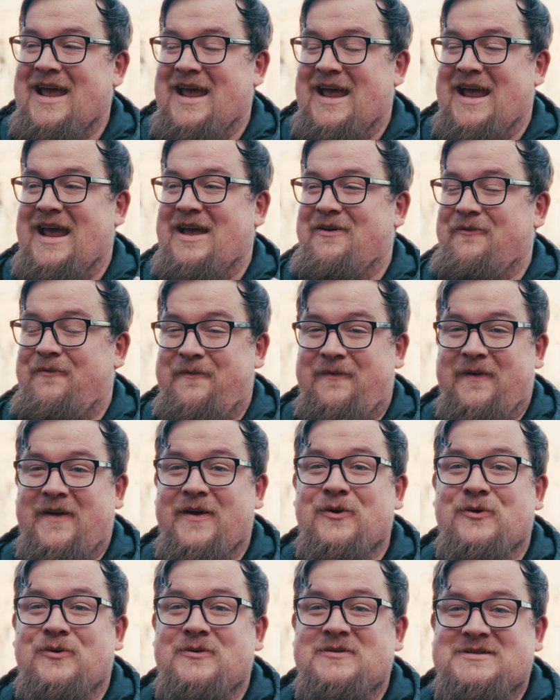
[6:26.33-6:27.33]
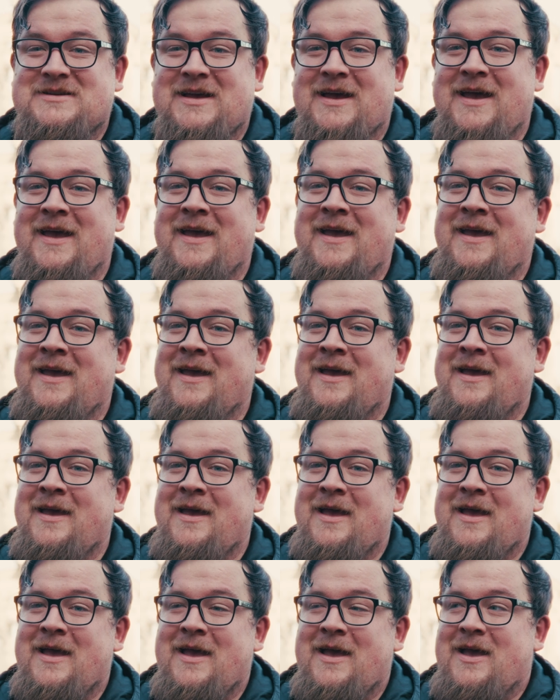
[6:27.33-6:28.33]
it feels
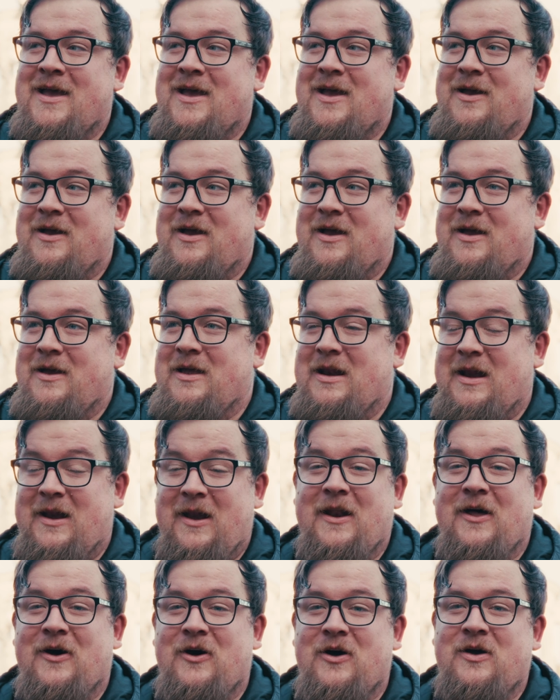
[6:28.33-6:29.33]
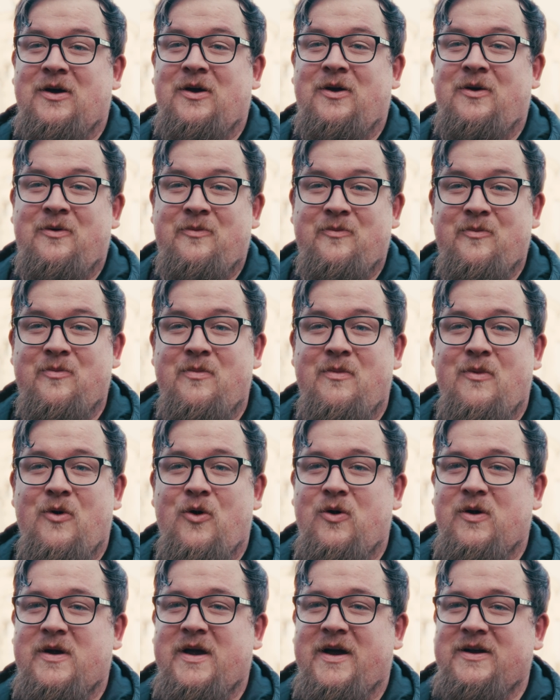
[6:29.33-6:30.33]
a lot
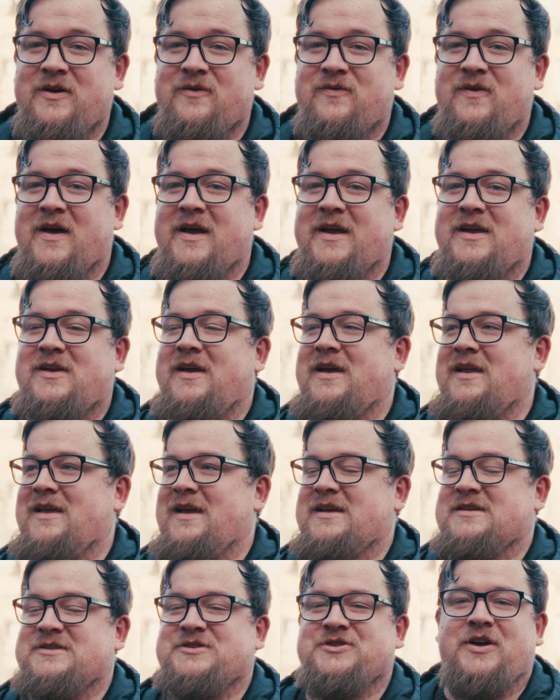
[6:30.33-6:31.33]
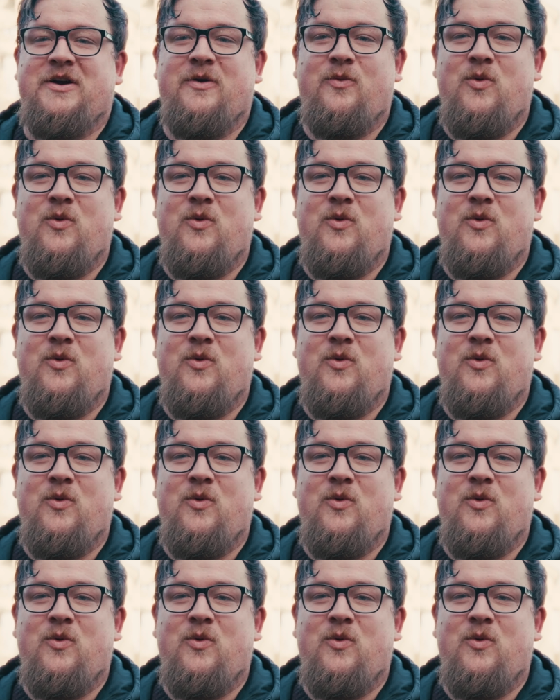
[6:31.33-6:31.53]
more kind of like it's trying to